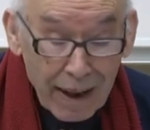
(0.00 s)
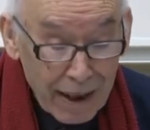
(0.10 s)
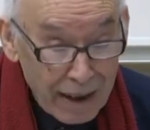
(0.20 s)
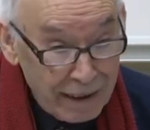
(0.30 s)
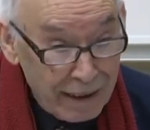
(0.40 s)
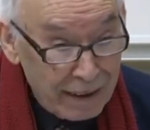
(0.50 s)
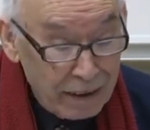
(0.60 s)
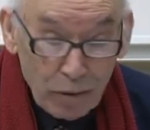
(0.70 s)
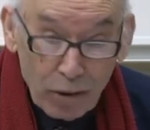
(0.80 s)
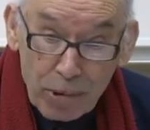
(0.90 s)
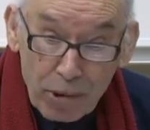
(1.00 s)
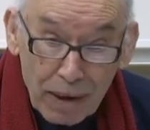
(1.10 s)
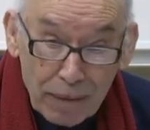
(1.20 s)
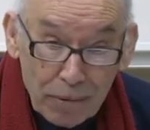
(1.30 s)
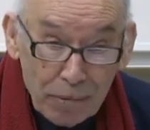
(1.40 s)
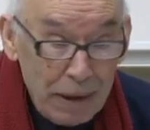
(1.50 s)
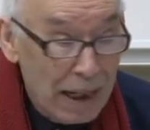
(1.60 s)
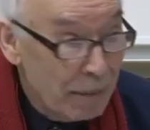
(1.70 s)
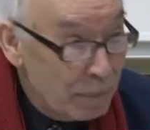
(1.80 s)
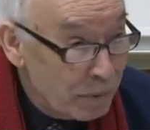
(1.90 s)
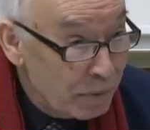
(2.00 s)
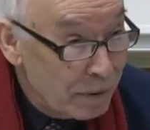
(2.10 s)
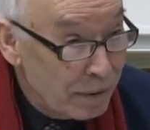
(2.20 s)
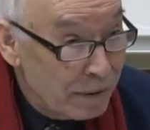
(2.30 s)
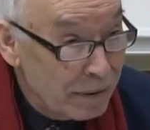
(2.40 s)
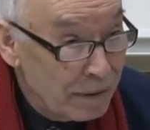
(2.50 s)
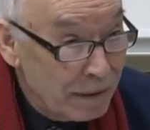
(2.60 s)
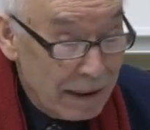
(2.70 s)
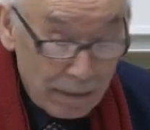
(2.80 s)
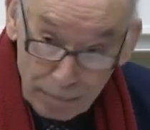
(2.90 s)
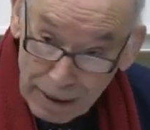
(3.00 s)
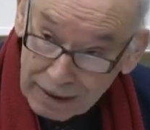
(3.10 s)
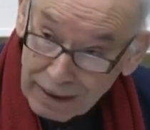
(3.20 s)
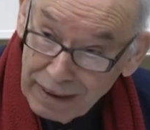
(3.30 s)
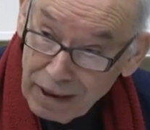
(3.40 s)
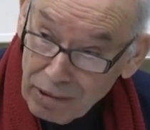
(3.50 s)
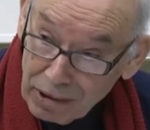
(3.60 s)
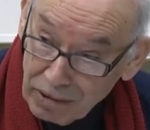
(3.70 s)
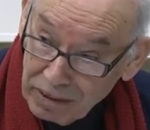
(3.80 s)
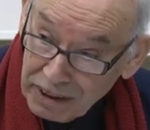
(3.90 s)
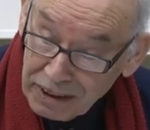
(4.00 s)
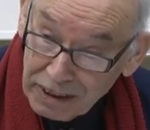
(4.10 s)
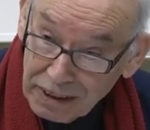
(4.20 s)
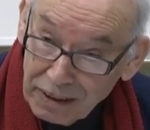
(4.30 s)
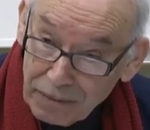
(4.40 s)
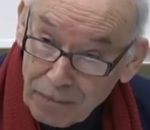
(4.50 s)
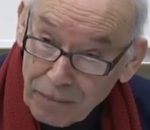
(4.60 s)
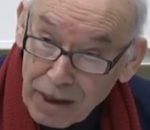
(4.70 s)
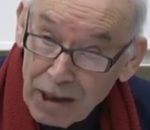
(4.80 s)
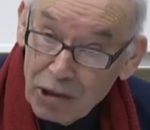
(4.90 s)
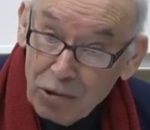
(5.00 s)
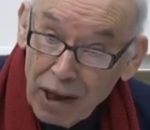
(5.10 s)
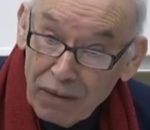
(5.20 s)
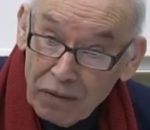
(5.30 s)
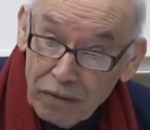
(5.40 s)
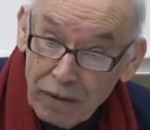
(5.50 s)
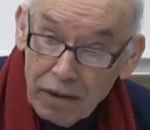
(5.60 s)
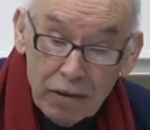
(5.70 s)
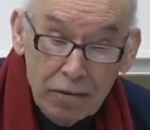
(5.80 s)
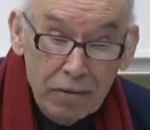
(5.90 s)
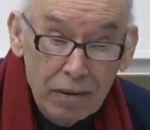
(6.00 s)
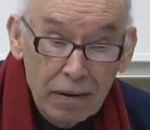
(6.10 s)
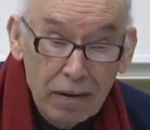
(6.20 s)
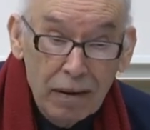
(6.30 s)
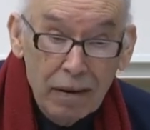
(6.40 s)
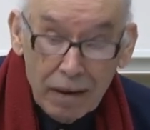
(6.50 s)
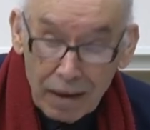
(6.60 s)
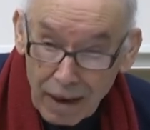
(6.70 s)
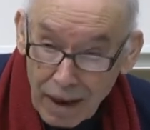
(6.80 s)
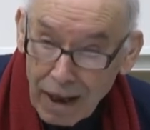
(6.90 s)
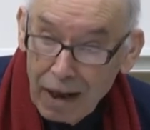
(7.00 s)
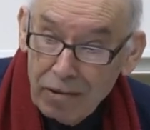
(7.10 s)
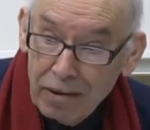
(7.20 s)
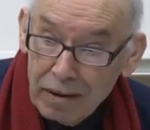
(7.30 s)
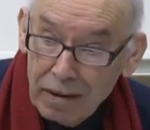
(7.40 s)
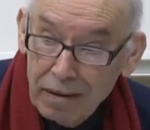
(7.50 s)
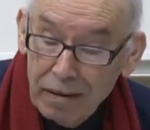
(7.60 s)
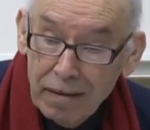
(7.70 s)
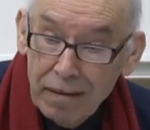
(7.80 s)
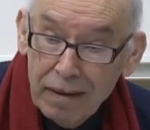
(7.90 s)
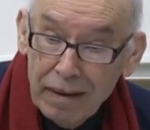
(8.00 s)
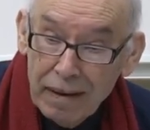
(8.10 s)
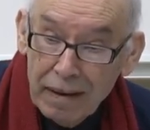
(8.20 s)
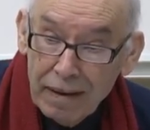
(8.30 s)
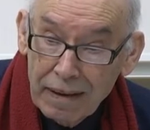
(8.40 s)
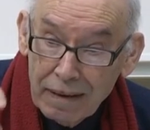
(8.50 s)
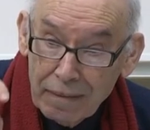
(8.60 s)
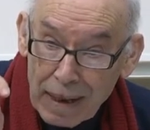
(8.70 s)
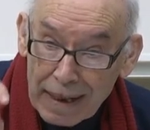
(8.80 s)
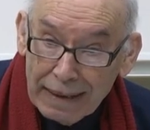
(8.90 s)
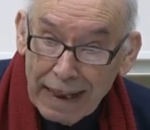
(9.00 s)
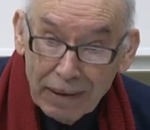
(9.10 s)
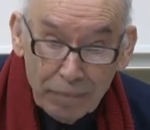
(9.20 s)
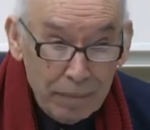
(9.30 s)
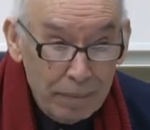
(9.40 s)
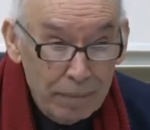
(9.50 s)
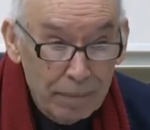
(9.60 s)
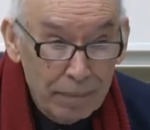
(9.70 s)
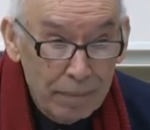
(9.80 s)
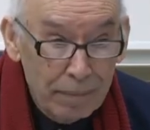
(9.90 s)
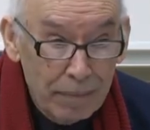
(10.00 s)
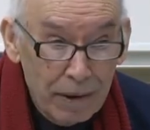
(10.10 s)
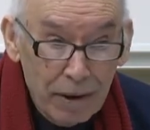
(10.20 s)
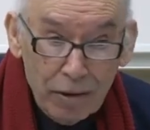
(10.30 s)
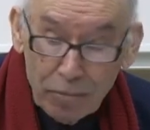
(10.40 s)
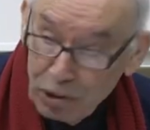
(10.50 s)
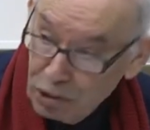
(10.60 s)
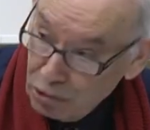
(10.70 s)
And they said, no problem, we will help you. But in their own conditions, you have to follow our paradigm. We